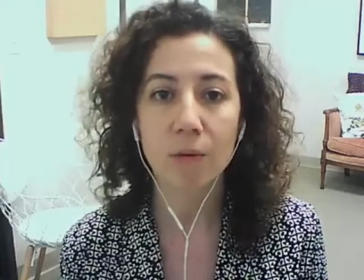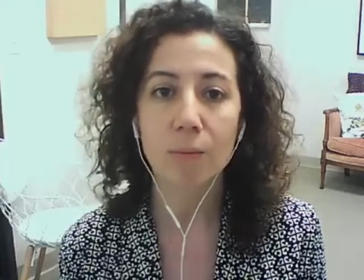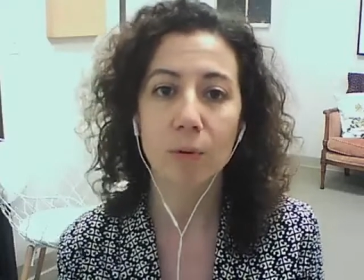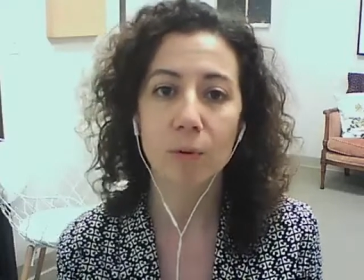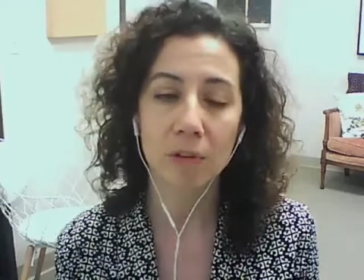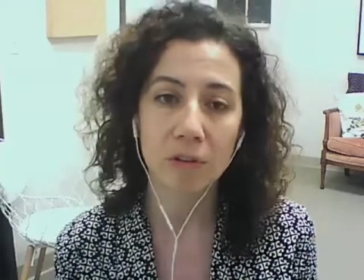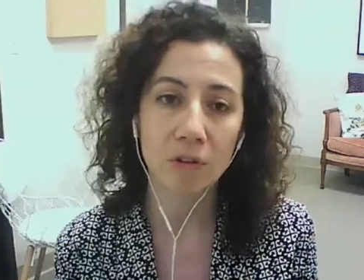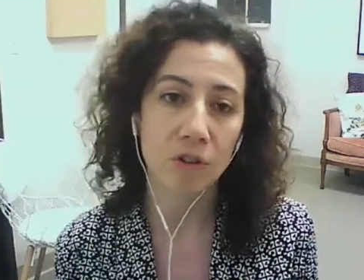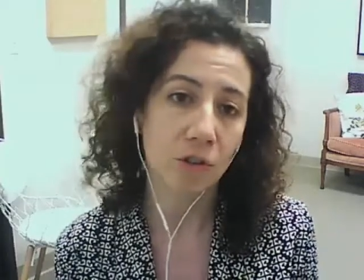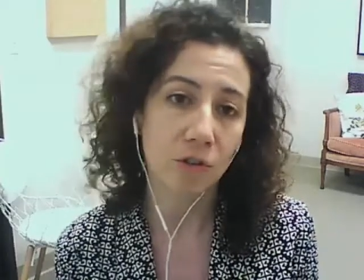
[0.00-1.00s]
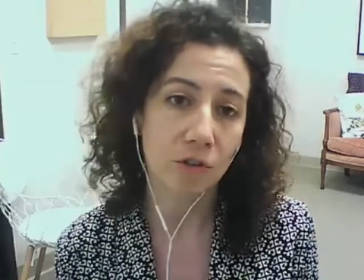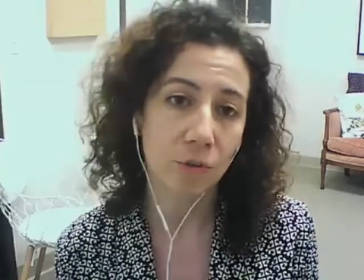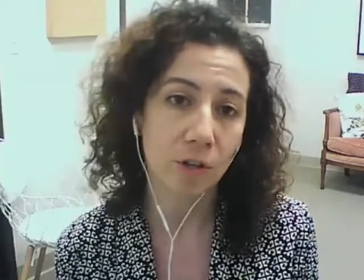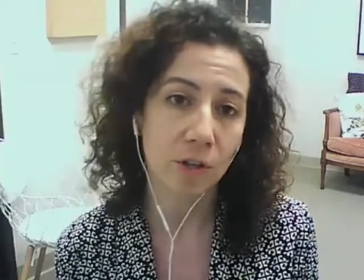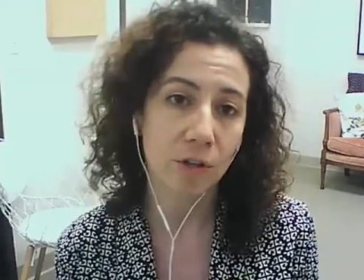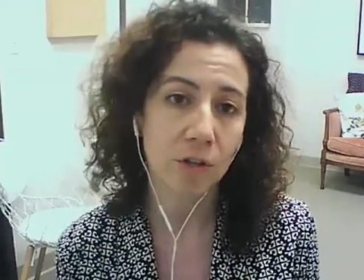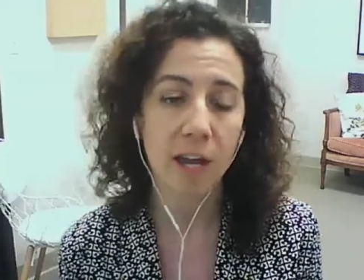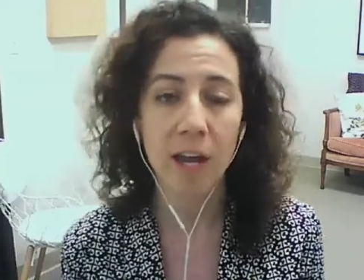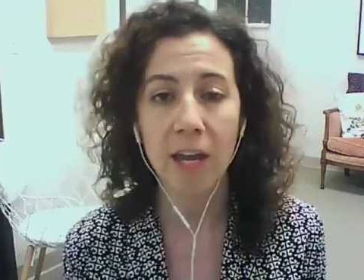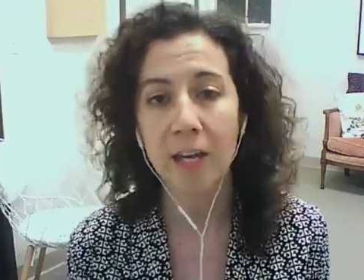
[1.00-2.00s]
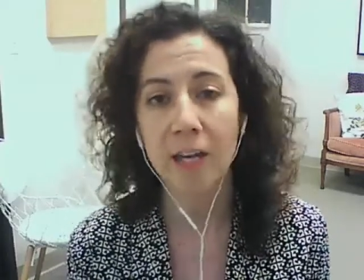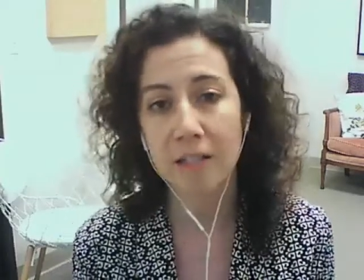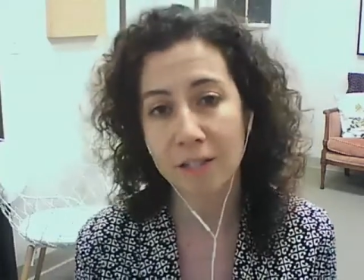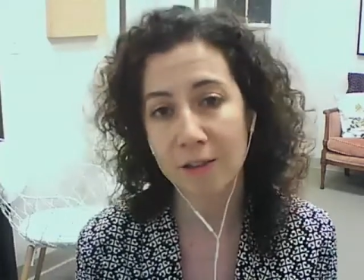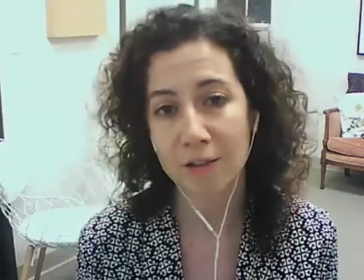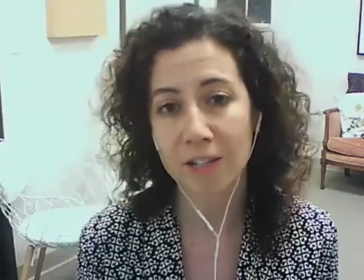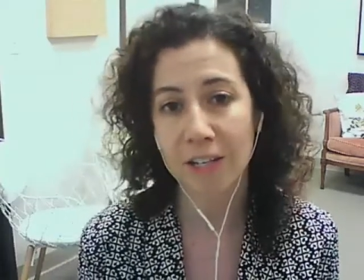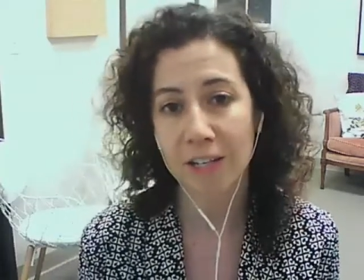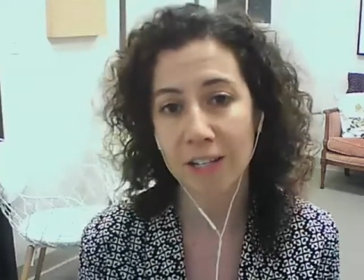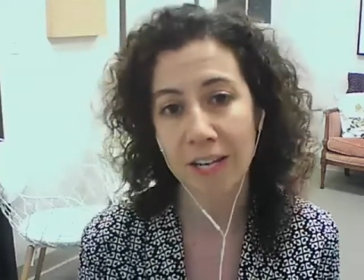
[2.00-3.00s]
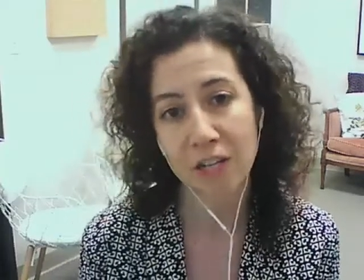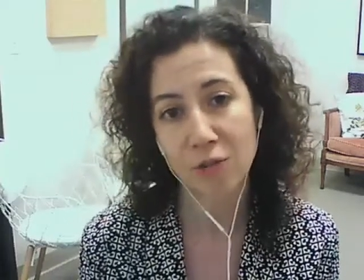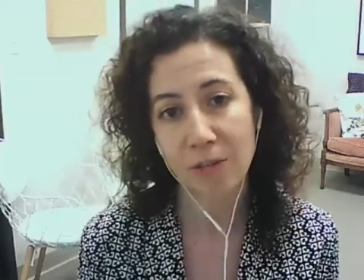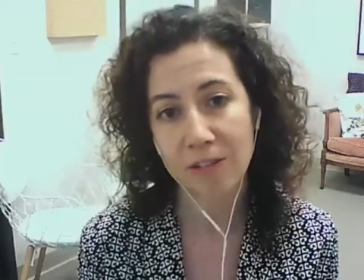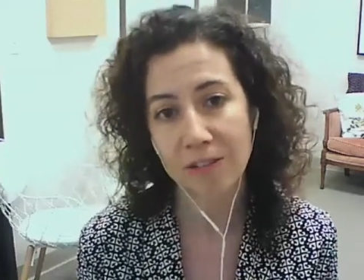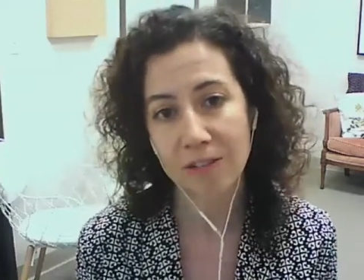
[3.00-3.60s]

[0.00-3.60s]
both in curatorial and in learning and engagement.